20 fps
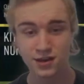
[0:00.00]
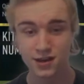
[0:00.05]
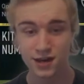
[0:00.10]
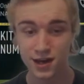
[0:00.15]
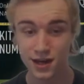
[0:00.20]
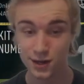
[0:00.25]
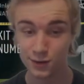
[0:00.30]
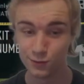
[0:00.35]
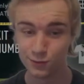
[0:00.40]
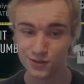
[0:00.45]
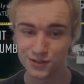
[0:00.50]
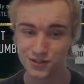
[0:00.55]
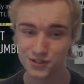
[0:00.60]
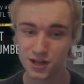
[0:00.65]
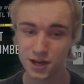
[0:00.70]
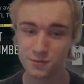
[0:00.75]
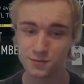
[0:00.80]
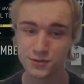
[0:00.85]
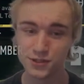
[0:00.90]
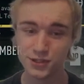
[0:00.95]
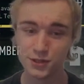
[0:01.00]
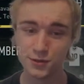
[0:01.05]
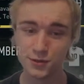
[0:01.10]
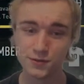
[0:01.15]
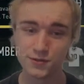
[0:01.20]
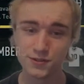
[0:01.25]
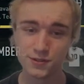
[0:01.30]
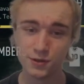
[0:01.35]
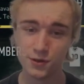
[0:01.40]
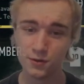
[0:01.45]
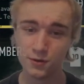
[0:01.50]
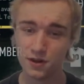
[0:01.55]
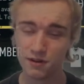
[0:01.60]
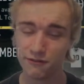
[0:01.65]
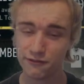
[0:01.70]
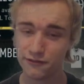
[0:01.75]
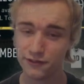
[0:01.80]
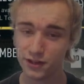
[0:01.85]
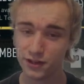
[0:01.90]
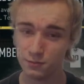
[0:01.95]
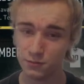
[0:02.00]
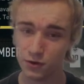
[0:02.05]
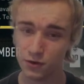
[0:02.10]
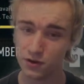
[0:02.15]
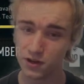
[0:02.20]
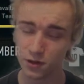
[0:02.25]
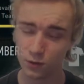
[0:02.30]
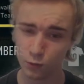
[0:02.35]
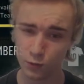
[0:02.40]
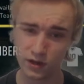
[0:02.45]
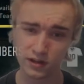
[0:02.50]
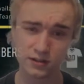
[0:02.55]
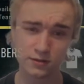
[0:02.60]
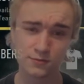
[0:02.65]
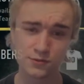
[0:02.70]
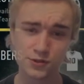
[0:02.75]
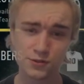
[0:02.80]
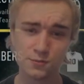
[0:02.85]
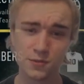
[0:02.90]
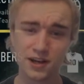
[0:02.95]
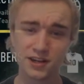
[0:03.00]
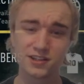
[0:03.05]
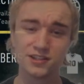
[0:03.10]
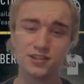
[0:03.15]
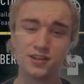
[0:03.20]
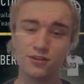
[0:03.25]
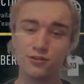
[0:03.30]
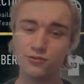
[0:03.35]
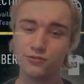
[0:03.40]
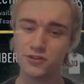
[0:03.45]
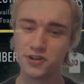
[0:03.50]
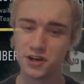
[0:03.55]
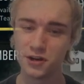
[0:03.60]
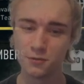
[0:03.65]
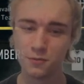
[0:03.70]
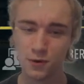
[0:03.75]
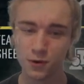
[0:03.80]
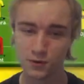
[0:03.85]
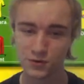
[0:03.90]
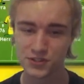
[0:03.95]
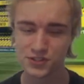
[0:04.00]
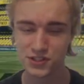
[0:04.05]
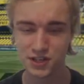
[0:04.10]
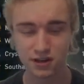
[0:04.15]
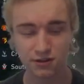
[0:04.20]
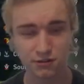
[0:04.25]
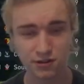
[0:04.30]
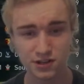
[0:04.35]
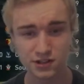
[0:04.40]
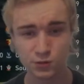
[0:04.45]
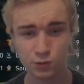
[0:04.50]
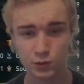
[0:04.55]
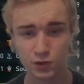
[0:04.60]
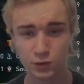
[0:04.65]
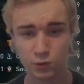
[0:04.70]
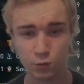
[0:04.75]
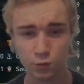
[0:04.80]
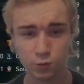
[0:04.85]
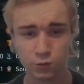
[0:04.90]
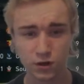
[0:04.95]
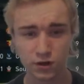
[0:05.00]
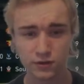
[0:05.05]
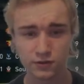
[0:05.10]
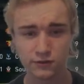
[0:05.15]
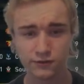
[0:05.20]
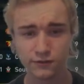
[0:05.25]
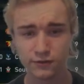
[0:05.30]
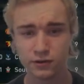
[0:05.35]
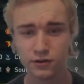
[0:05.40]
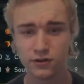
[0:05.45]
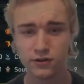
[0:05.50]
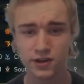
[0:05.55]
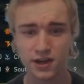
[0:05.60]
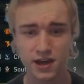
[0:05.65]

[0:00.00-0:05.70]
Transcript: Hey, what's up, YouTube? I'm Phil Boy, and welcome to my career mode series with Watford